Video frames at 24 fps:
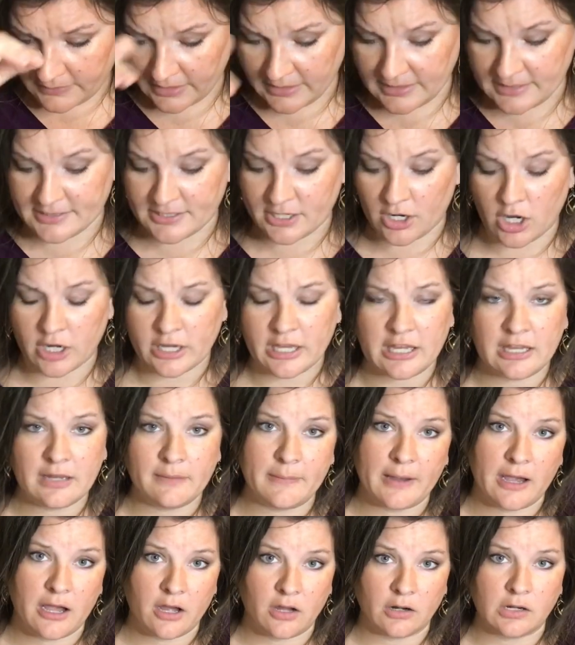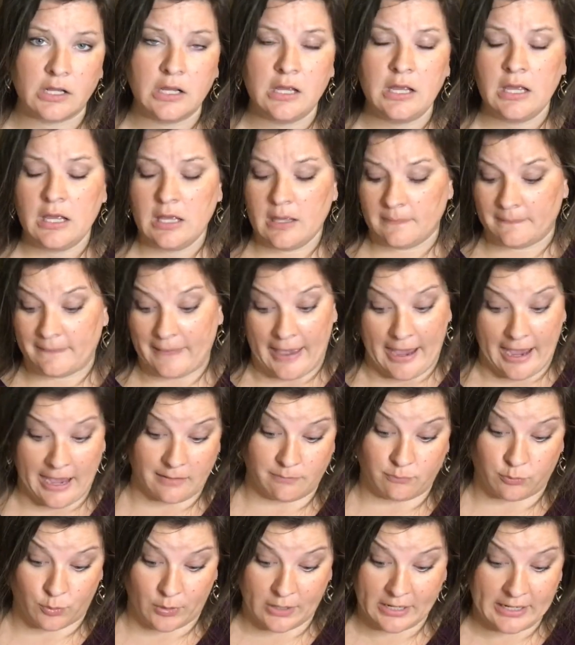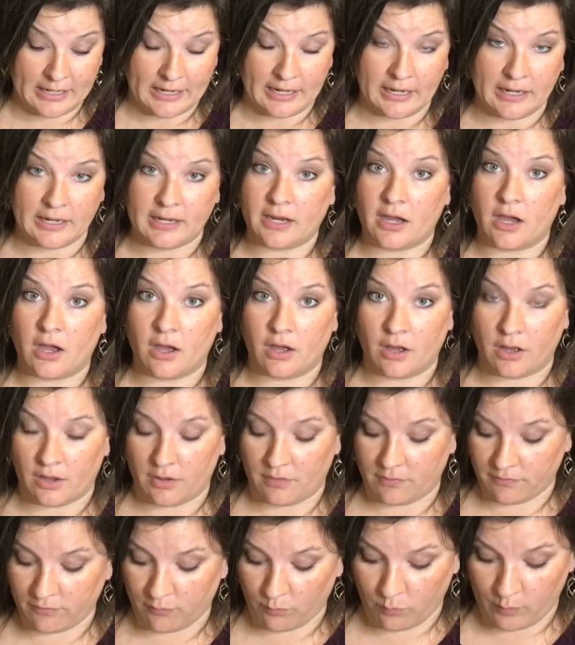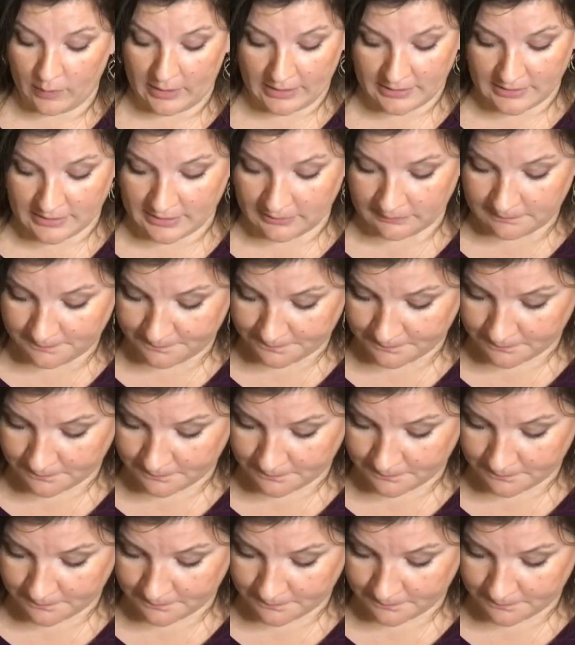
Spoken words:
He's talking about bad breeding of wheat.